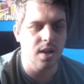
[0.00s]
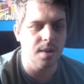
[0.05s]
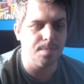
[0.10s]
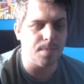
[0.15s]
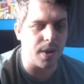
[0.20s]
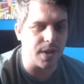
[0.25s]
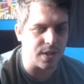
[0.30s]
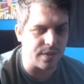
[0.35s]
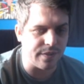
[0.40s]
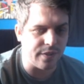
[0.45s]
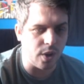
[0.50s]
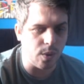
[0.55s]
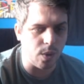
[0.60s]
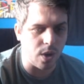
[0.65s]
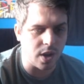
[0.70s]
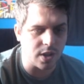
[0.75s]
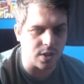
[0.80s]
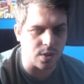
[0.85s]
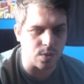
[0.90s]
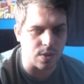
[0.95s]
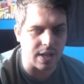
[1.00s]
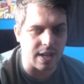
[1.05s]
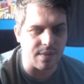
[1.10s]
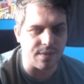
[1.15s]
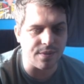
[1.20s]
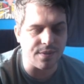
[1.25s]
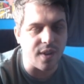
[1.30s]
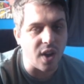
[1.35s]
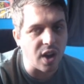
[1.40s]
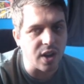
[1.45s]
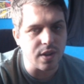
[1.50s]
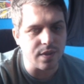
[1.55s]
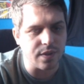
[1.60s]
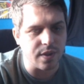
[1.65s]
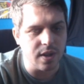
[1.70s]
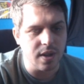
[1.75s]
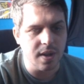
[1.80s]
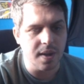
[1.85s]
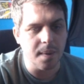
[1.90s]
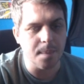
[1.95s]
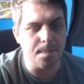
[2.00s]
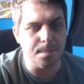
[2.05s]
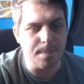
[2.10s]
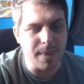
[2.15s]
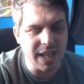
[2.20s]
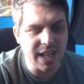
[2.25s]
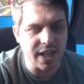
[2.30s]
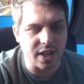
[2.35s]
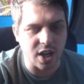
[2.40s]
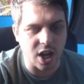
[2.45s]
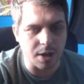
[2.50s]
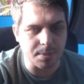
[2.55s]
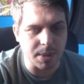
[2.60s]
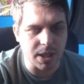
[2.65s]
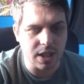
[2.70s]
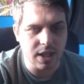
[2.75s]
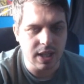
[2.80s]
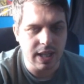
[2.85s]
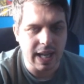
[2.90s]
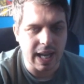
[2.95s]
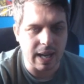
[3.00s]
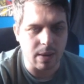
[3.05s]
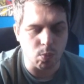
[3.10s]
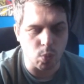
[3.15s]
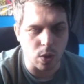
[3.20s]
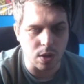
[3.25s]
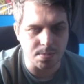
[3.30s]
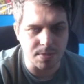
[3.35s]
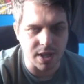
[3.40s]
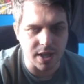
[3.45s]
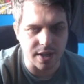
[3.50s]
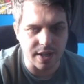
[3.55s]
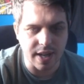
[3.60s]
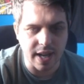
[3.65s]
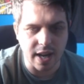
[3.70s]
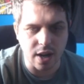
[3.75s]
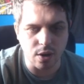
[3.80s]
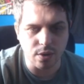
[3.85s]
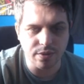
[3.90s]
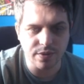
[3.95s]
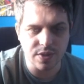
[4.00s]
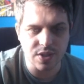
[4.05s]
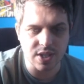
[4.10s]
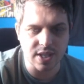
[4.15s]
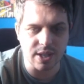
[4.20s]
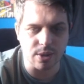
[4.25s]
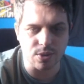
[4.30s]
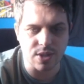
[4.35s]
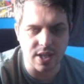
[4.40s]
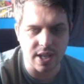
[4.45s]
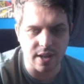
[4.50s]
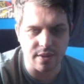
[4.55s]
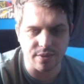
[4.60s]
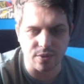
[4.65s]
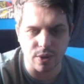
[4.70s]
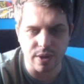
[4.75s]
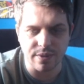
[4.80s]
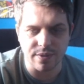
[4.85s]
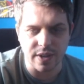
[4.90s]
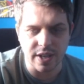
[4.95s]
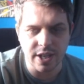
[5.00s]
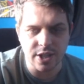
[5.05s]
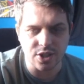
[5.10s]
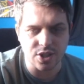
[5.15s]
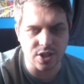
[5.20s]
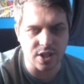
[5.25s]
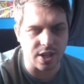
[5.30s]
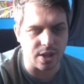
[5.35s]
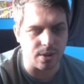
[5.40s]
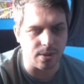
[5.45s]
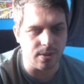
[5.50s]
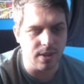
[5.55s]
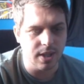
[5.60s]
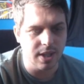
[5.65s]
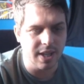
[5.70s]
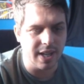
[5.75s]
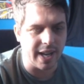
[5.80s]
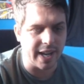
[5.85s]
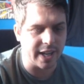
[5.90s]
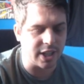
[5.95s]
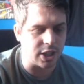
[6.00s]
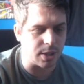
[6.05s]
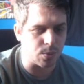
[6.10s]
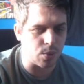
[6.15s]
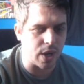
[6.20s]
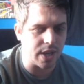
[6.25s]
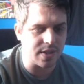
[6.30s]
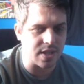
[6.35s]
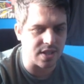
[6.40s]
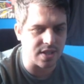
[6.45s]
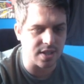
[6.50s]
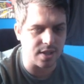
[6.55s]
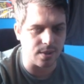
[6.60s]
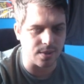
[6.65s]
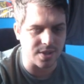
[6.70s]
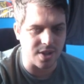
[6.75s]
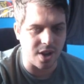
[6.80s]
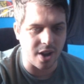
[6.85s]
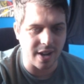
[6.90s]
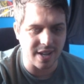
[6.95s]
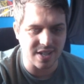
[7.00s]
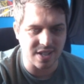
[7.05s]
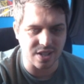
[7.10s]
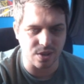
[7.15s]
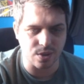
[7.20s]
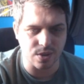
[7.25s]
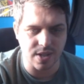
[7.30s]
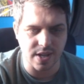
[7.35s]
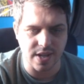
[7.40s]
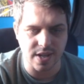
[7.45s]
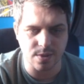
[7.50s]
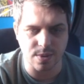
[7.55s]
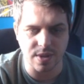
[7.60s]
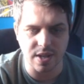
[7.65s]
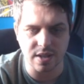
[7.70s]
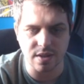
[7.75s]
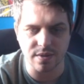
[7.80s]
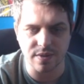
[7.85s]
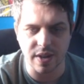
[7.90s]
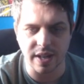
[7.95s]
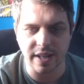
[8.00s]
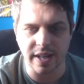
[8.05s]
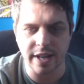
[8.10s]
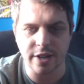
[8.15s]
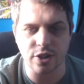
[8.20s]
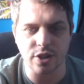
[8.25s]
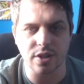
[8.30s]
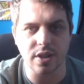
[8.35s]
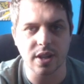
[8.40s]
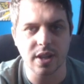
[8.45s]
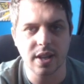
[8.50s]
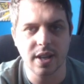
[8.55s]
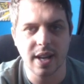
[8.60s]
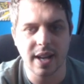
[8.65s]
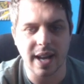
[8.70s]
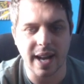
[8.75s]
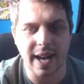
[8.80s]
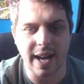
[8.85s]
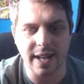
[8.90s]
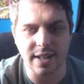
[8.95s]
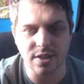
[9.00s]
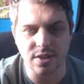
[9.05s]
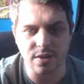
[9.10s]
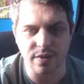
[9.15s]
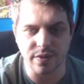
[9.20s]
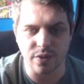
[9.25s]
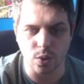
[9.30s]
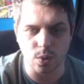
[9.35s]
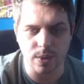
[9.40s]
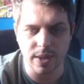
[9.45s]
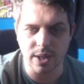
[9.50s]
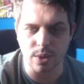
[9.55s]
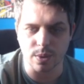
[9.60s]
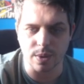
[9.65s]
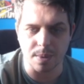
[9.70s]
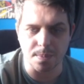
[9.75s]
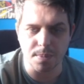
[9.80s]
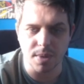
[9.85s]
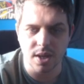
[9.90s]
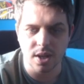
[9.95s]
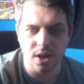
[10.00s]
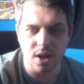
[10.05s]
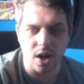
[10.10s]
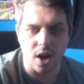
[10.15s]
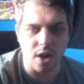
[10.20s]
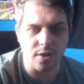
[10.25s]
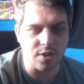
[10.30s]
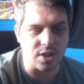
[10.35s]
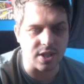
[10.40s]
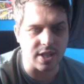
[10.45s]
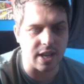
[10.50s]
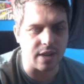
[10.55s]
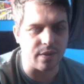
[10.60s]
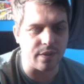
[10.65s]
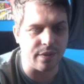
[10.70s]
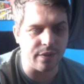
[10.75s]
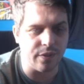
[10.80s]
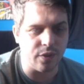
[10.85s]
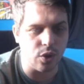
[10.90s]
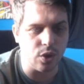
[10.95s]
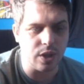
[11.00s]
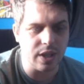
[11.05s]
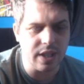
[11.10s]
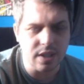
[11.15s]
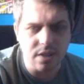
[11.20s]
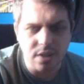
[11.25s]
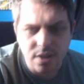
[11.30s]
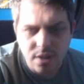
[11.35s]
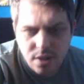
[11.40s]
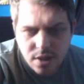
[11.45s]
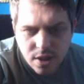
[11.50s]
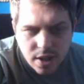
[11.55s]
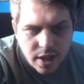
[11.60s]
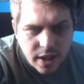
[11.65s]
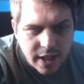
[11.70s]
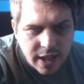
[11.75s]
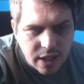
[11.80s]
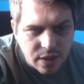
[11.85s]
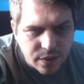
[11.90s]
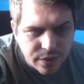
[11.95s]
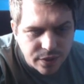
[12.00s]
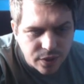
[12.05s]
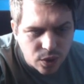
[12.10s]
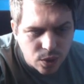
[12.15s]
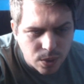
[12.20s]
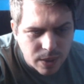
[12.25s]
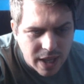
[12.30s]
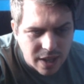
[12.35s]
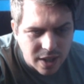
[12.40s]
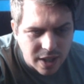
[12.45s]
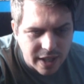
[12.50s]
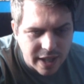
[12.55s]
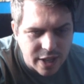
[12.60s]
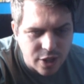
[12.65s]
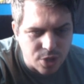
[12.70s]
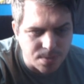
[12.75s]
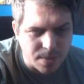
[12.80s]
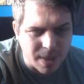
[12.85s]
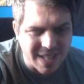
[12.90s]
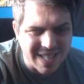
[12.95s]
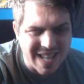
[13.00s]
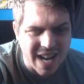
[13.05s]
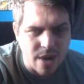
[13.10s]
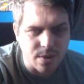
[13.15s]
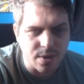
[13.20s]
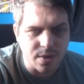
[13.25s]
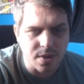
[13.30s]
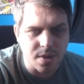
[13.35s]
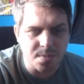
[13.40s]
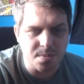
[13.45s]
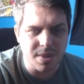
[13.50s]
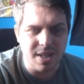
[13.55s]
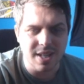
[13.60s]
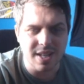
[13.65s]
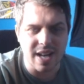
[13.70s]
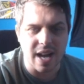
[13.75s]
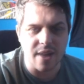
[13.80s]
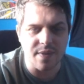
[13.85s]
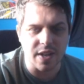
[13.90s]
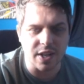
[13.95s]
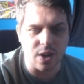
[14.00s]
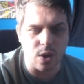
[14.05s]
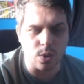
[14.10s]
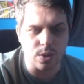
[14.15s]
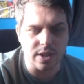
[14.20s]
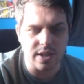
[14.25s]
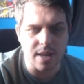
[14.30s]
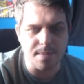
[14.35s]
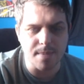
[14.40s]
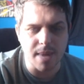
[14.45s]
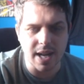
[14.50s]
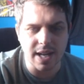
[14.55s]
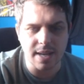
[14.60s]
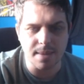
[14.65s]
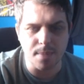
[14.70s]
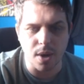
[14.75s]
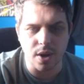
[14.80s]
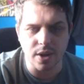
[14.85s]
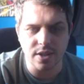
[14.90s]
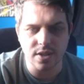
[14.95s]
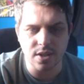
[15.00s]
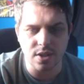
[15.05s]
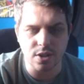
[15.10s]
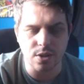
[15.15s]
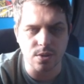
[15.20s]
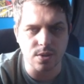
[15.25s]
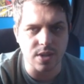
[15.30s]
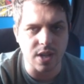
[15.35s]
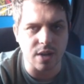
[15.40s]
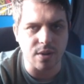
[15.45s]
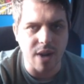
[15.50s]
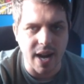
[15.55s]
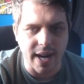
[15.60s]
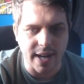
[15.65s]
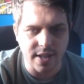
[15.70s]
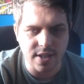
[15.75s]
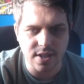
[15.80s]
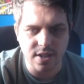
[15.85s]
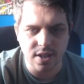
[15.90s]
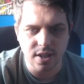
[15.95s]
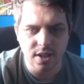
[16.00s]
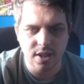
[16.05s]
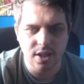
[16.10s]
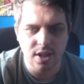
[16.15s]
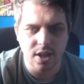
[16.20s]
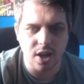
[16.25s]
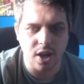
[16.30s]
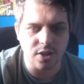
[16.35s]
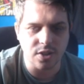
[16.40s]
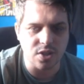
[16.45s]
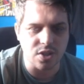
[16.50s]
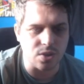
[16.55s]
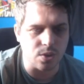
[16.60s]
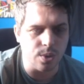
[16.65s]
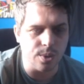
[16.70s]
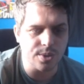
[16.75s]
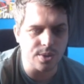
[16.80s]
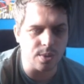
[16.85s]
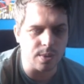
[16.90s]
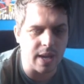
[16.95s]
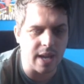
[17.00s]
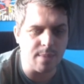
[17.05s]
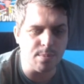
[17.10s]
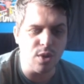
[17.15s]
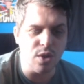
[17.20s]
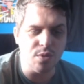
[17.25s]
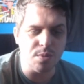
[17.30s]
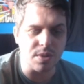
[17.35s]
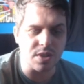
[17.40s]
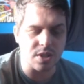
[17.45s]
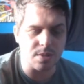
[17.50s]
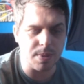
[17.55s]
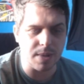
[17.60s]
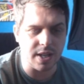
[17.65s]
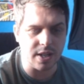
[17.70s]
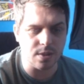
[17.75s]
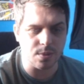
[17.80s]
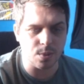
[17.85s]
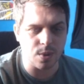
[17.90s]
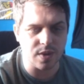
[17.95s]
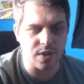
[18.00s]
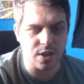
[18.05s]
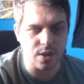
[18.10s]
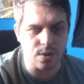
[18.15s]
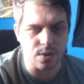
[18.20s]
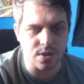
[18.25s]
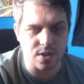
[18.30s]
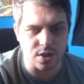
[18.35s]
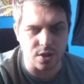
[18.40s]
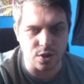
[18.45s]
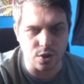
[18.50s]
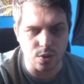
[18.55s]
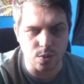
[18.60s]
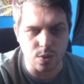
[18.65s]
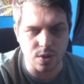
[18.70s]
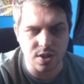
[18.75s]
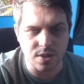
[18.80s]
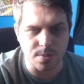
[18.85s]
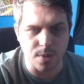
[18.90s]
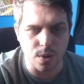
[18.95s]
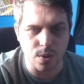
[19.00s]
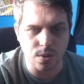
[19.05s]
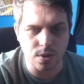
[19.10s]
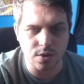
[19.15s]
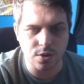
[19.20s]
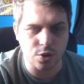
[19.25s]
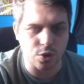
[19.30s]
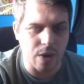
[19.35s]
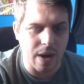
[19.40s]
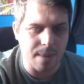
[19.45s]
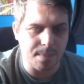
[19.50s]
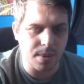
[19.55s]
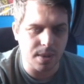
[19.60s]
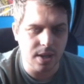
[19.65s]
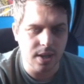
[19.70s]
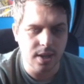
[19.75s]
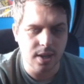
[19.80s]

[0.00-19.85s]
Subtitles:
By default, hunters will have 5 million armor and 1 million health, skill tier 3 for each skill, and can upgrade their skills to higher skill tiers when they defeat an agent and full kill them. Hunters can full kill an agent by downing them and then holding their melee bind to use their axe. Hunters also gain movement speed when they use the new smoke trap.